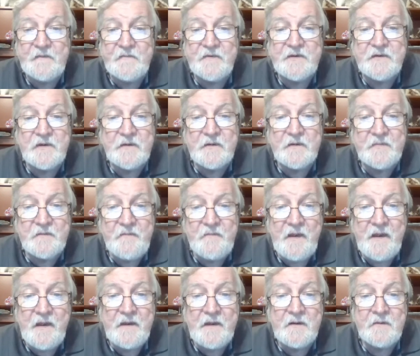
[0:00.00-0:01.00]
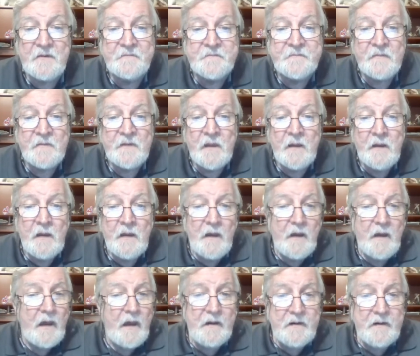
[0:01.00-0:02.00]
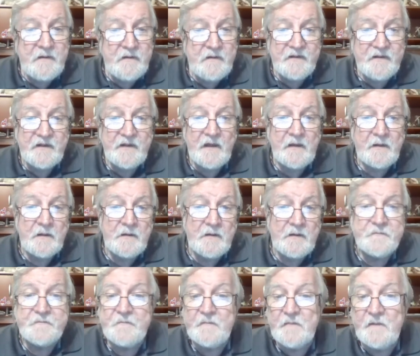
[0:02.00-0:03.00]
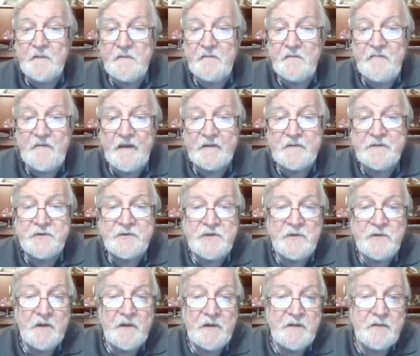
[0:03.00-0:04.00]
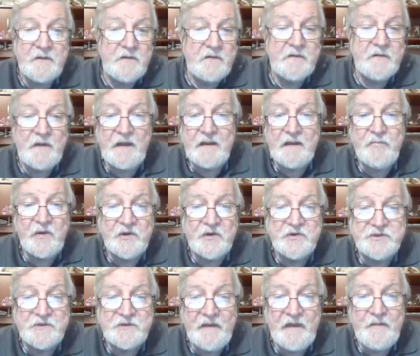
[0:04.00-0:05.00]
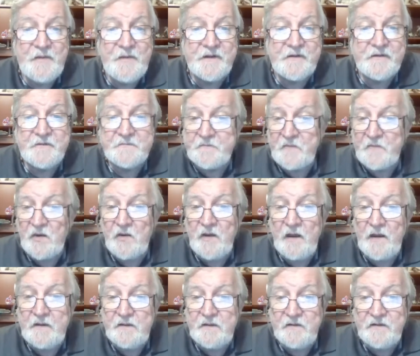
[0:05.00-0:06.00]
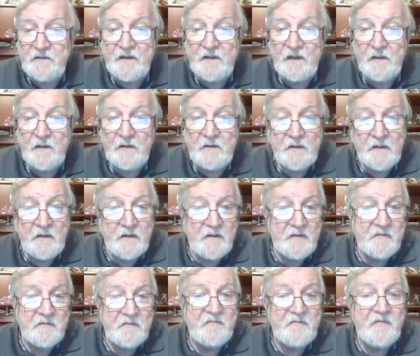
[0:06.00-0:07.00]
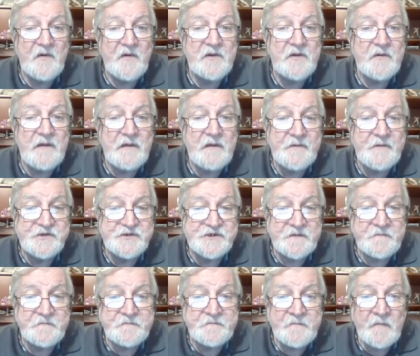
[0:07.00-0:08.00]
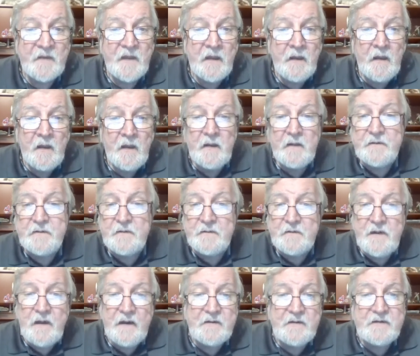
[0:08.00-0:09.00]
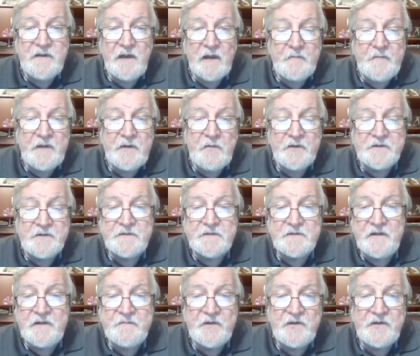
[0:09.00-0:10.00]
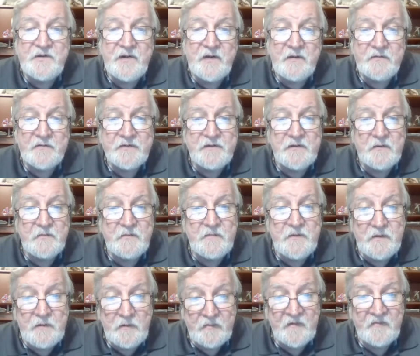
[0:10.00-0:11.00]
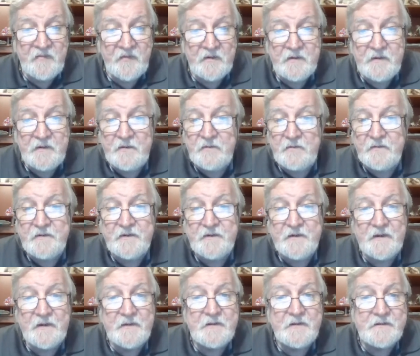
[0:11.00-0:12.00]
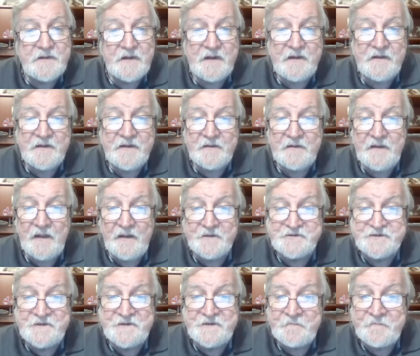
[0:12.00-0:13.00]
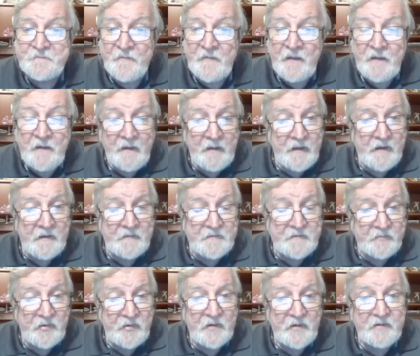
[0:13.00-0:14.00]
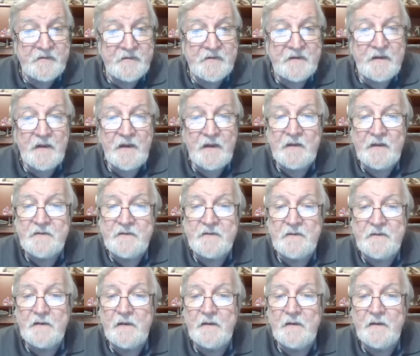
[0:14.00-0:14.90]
of interpretive panel, how do you sell the fact that you want to use high-pressure laminates? Or how do you sell photo imaging? So kind of tell me which of these materials you prefer to use in today's technology, and the pros and cons